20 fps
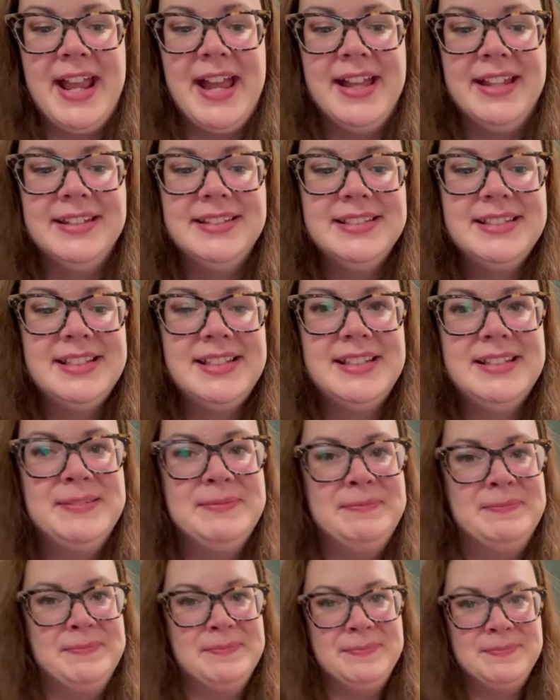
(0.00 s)
end.
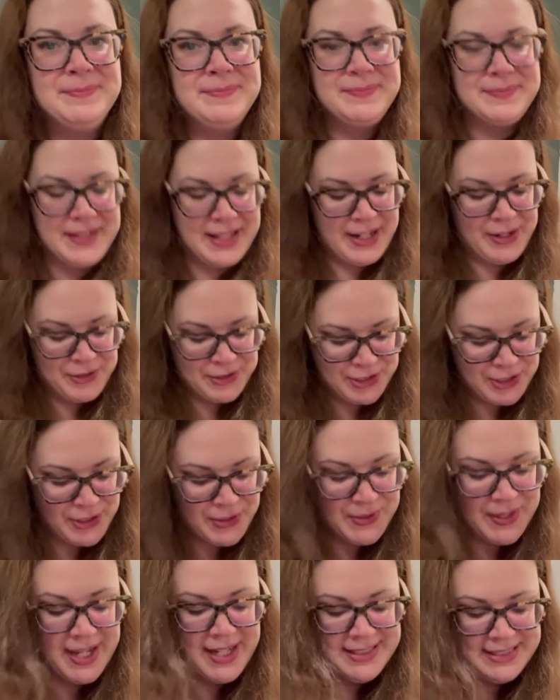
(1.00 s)
And I'll show
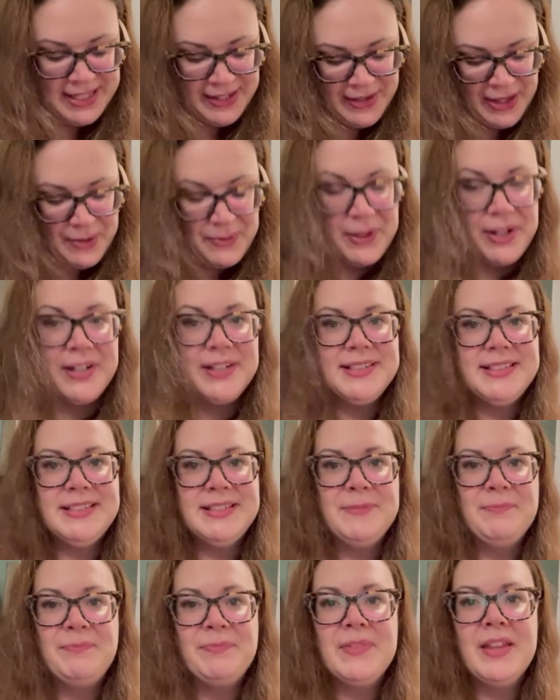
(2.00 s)
you guys how that works.